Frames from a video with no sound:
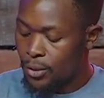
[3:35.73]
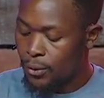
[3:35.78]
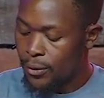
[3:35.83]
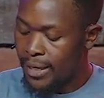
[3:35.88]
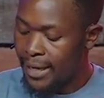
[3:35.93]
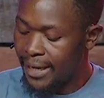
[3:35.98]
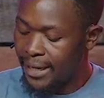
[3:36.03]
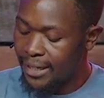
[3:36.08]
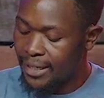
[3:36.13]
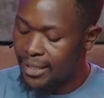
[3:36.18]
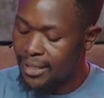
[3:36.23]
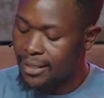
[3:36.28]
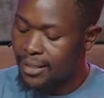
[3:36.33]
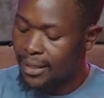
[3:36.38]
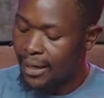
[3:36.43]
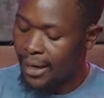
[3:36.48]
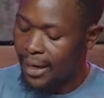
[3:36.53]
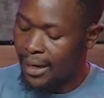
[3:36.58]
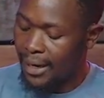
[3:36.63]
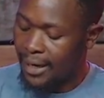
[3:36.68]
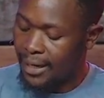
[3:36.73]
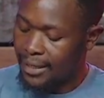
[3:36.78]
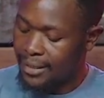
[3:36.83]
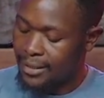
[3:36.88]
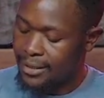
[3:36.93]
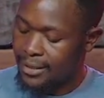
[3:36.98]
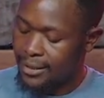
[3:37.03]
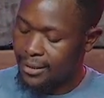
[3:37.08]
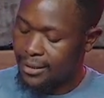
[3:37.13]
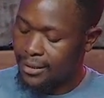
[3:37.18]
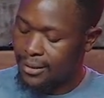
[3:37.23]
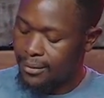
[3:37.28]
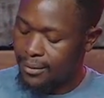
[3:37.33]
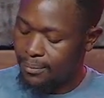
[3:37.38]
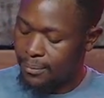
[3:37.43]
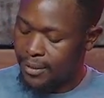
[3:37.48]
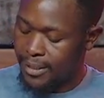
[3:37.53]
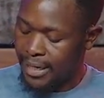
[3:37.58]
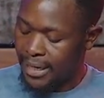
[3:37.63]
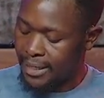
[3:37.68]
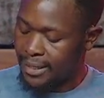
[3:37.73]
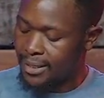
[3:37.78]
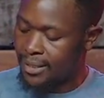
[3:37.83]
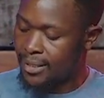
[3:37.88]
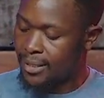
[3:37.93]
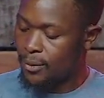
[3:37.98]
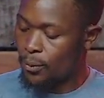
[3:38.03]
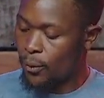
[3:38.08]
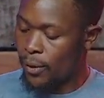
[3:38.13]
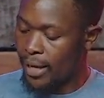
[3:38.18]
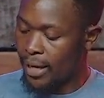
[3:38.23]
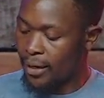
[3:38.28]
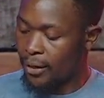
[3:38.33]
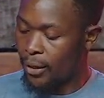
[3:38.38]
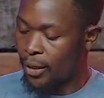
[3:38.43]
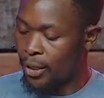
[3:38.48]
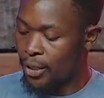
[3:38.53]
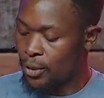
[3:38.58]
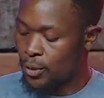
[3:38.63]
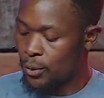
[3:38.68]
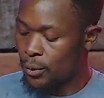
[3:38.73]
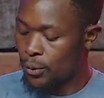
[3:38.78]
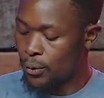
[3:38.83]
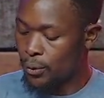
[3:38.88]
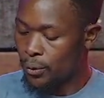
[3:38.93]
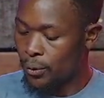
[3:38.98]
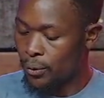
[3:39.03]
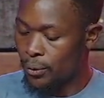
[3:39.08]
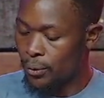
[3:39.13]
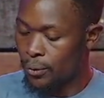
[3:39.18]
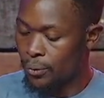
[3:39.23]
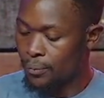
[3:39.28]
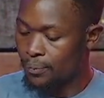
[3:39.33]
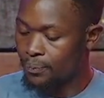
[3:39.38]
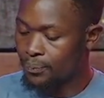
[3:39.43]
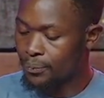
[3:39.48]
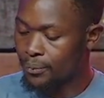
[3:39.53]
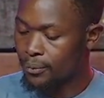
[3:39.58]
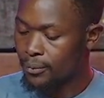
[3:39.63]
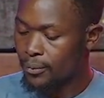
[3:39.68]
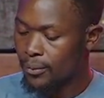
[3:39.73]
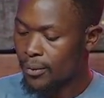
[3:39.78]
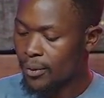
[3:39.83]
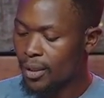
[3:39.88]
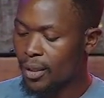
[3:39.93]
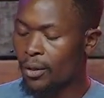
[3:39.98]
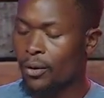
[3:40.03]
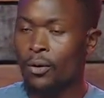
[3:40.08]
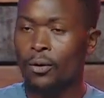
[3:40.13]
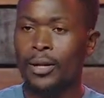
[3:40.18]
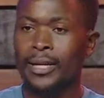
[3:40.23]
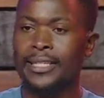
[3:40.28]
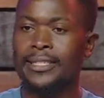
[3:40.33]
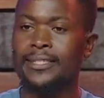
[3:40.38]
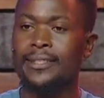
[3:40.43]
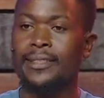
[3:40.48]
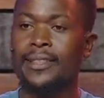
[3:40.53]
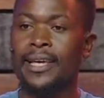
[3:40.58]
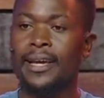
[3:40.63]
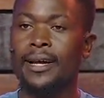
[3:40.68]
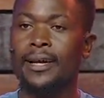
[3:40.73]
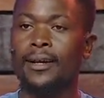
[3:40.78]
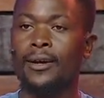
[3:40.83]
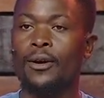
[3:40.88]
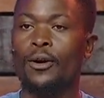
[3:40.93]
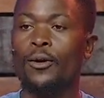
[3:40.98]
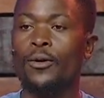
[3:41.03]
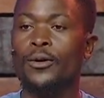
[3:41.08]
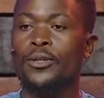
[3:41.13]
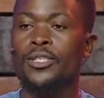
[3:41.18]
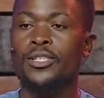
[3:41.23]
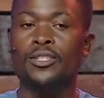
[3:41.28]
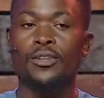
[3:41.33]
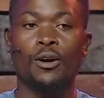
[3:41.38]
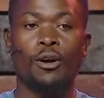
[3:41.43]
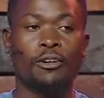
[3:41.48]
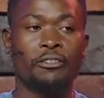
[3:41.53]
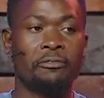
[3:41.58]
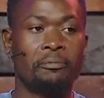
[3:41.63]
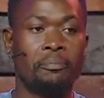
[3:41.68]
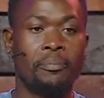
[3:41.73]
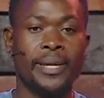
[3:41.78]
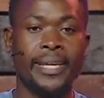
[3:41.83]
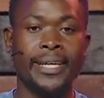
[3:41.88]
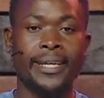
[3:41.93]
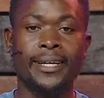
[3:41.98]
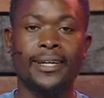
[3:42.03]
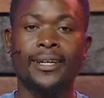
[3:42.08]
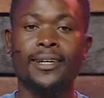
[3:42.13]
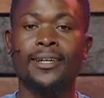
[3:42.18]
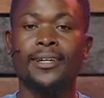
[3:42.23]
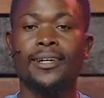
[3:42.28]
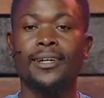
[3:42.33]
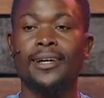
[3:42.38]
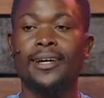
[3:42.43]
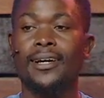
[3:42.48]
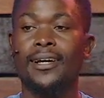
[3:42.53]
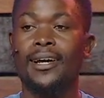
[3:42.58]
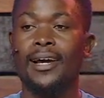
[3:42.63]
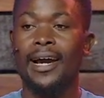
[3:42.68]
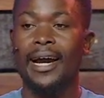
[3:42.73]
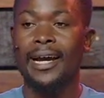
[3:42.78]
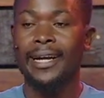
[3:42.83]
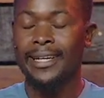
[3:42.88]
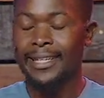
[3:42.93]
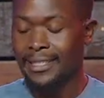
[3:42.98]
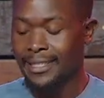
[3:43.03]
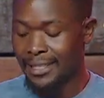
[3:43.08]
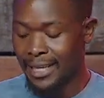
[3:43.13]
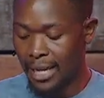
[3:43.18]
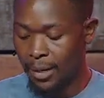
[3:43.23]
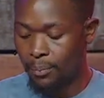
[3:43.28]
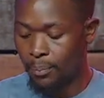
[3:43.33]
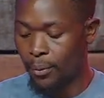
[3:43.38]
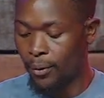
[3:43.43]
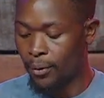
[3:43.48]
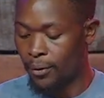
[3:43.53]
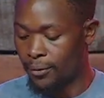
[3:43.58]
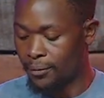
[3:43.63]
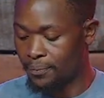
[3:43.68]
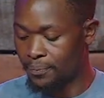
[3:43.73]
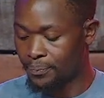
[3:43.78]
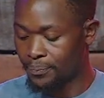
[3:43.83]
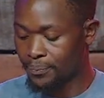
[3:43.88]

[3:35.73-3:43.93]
Today's text, we are going to call it the cost of being a disciple.